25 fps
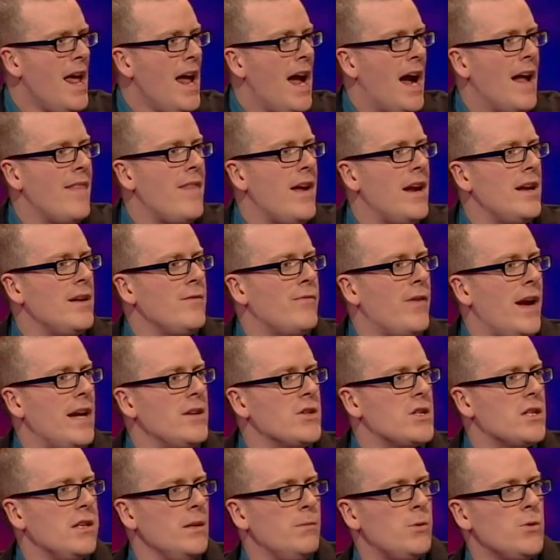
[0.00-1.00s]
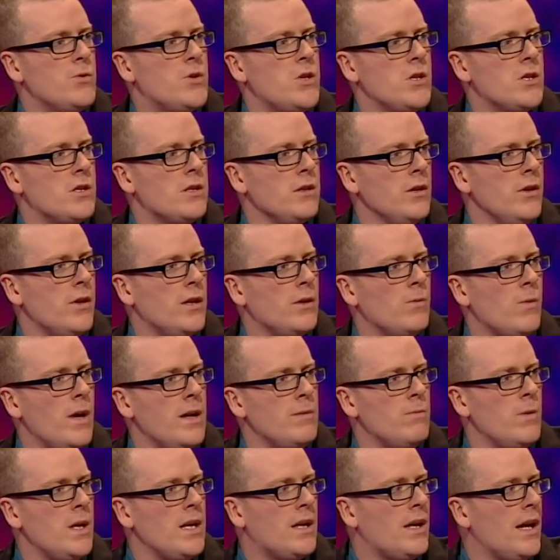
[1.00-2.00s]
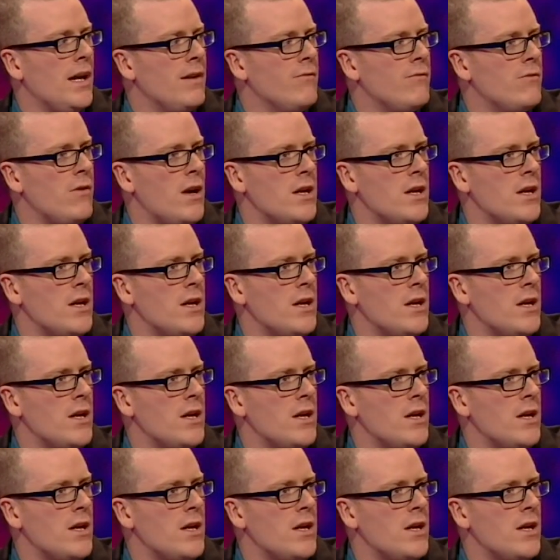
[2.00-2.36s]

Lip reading: And then eventually we'll just look one week and